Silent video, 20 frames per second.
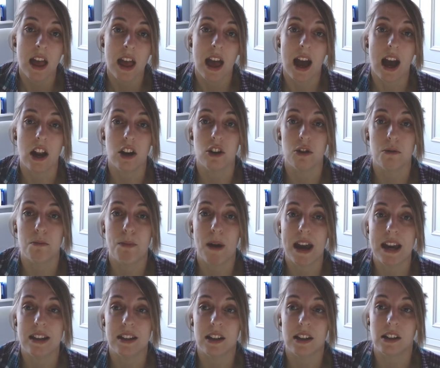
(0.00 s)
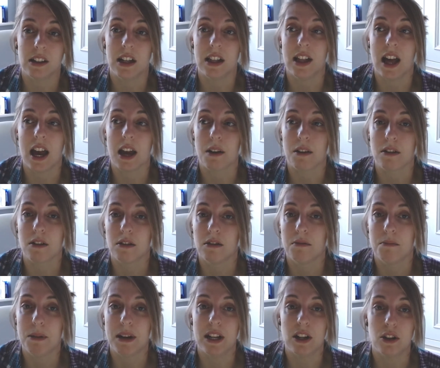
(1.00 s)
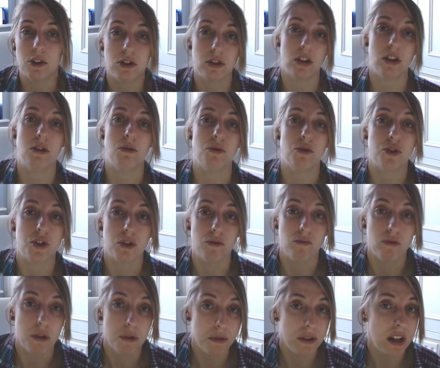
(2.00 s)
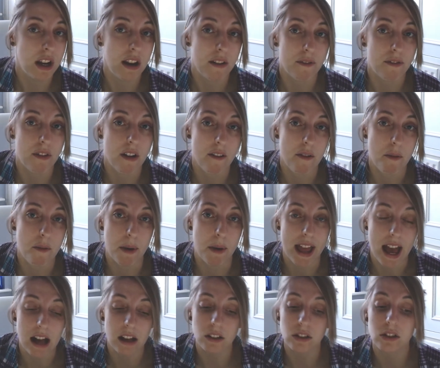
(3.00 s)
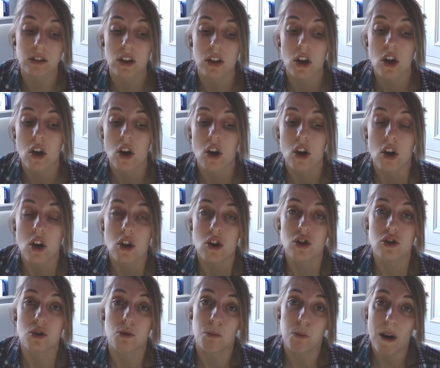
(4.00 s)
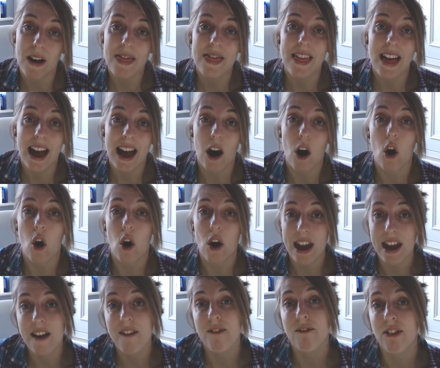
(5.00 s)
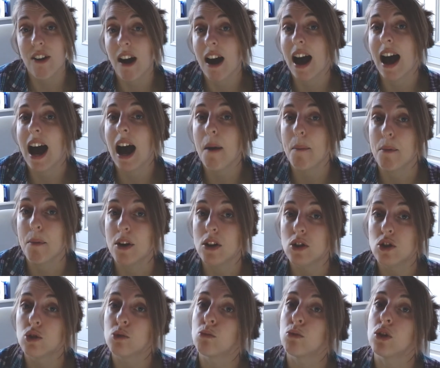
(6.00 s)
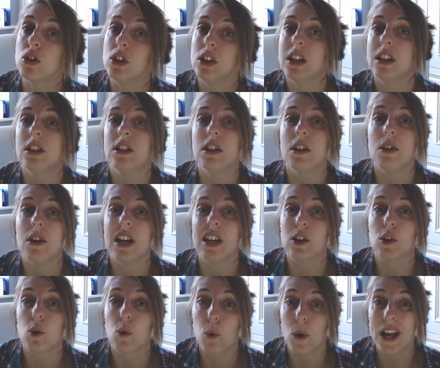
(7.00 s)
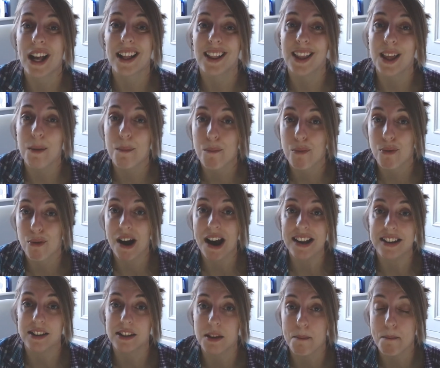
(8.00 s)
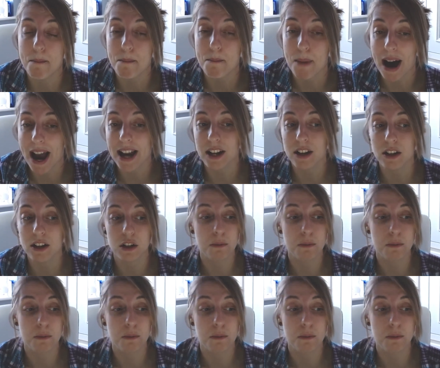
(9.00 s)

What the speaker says: and just basically like being a douche and ruining it for everybody else. So when that, or if that happens, what you need to do is quickly press the minus